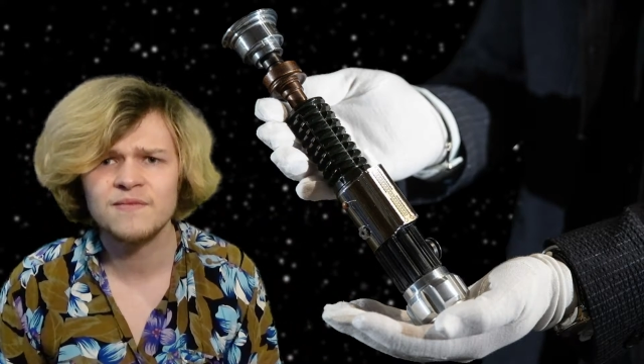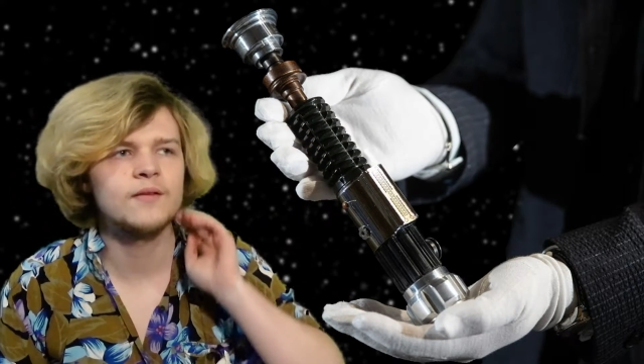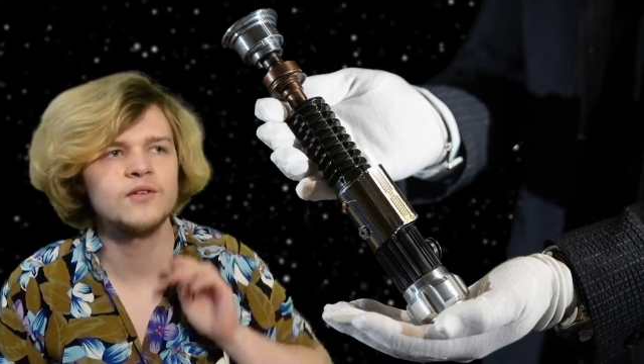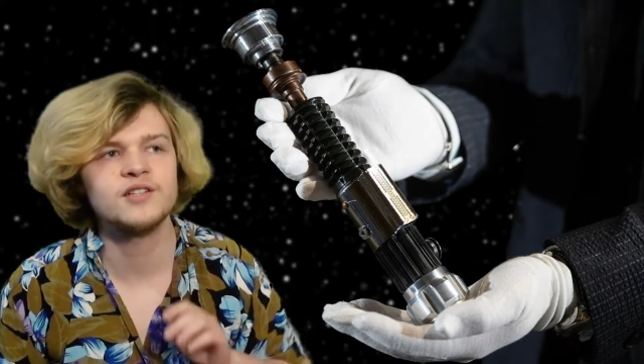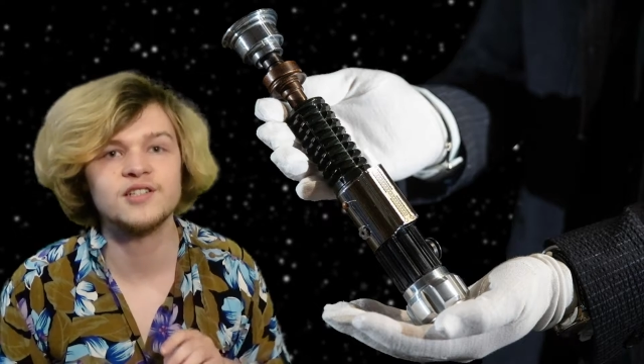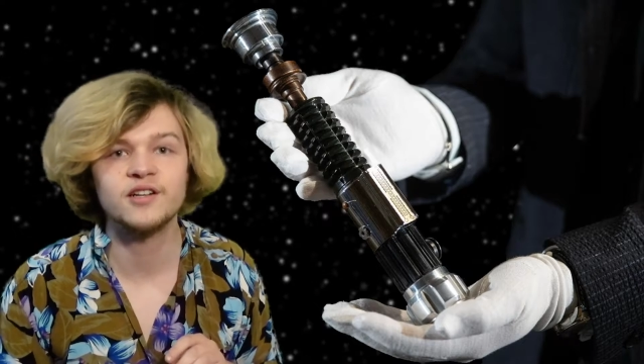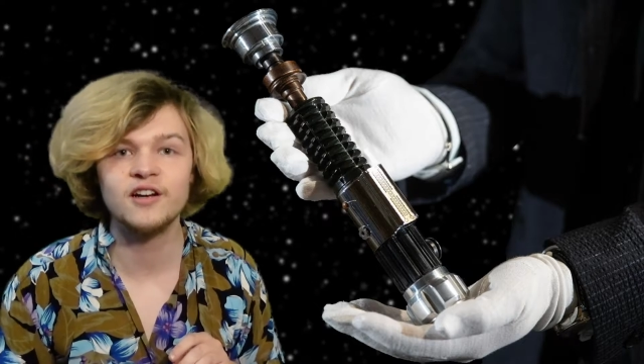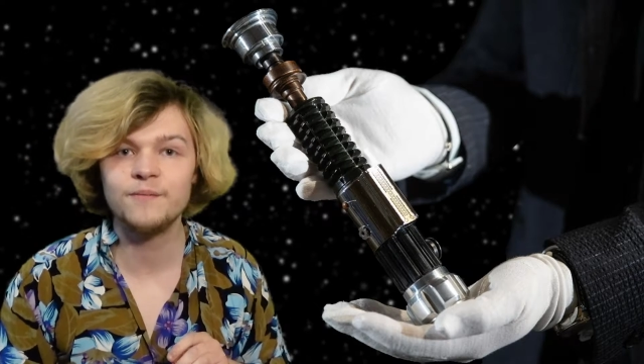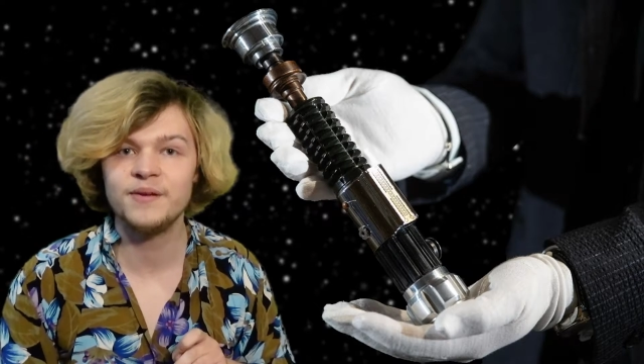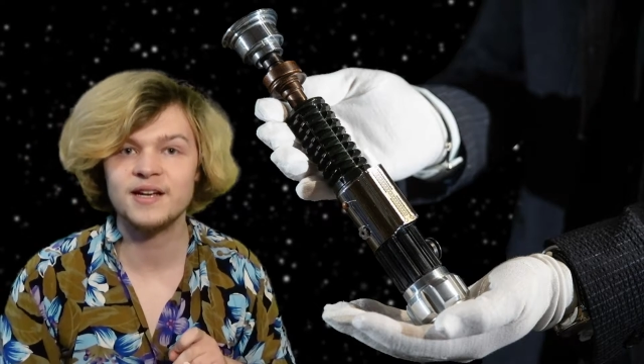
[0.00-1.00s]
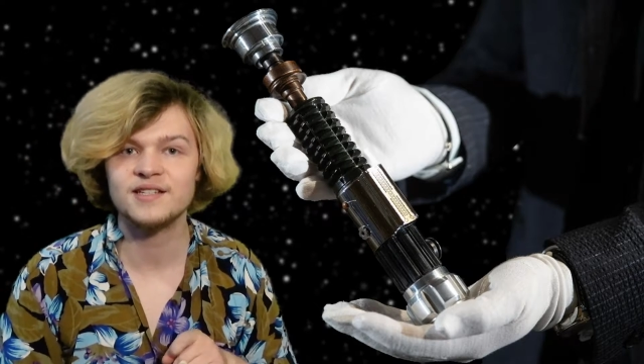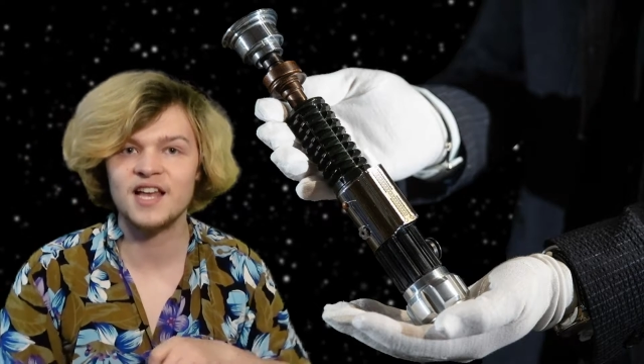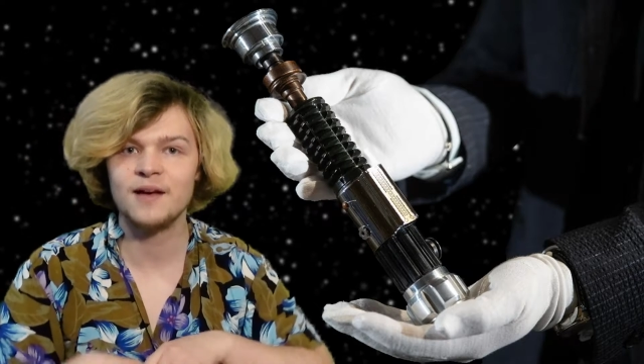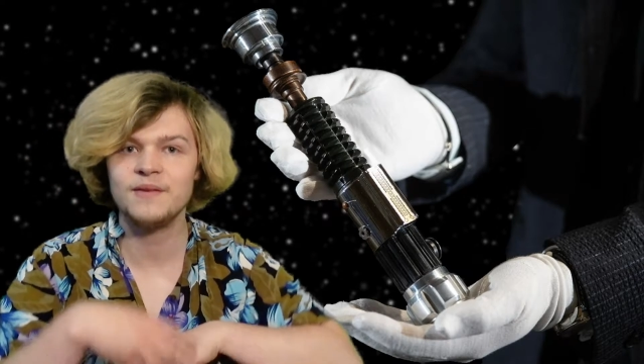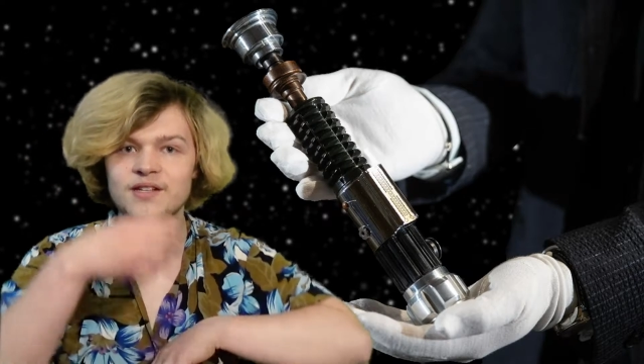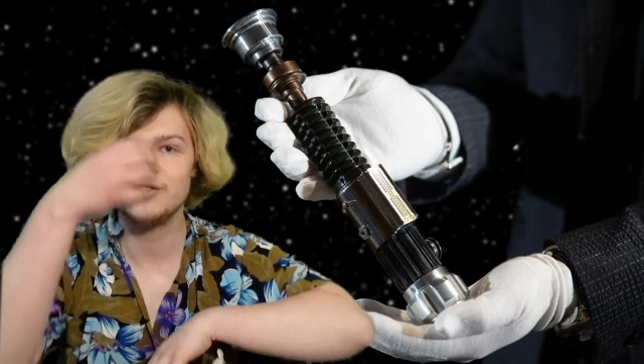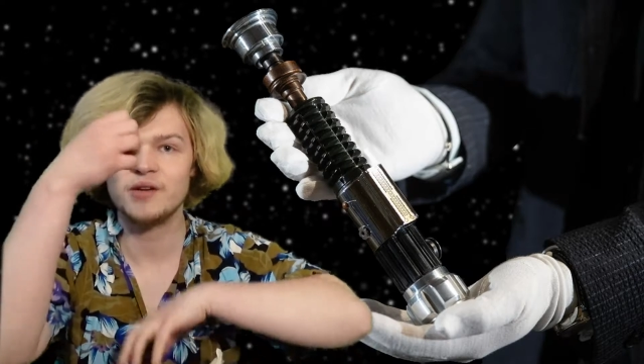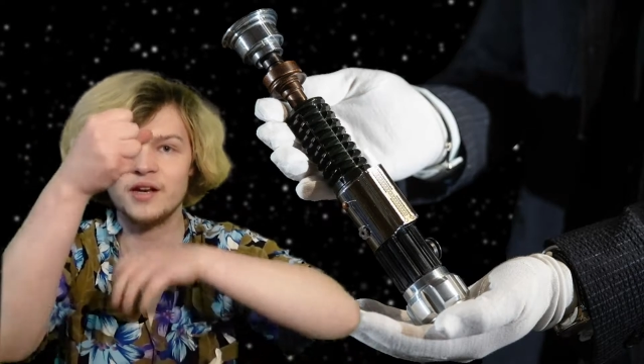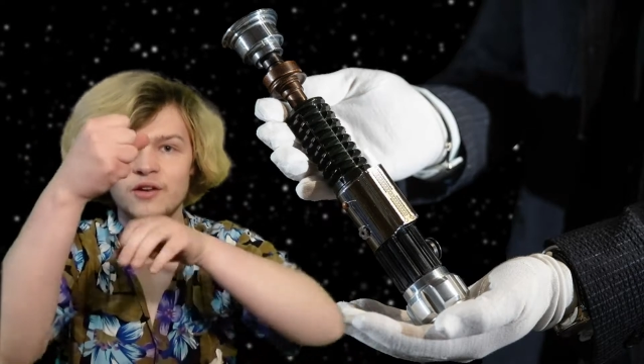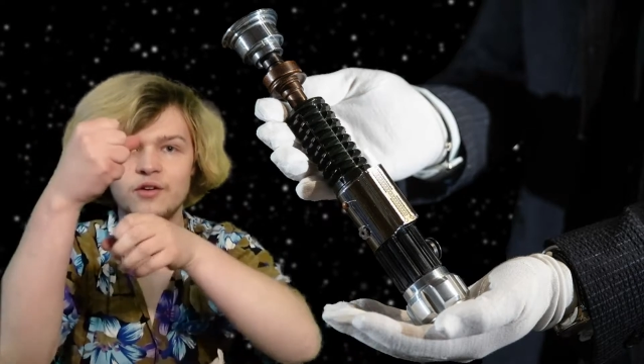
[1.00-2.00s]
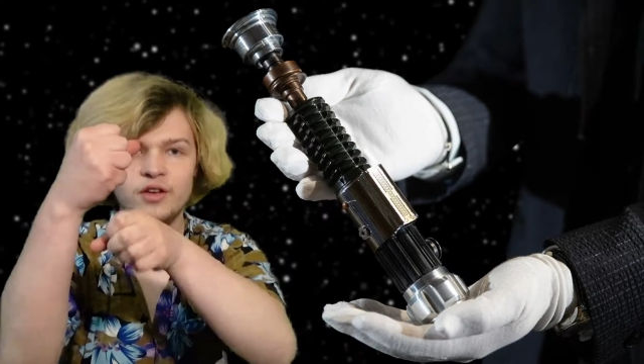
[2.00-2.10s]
which is good because that means you can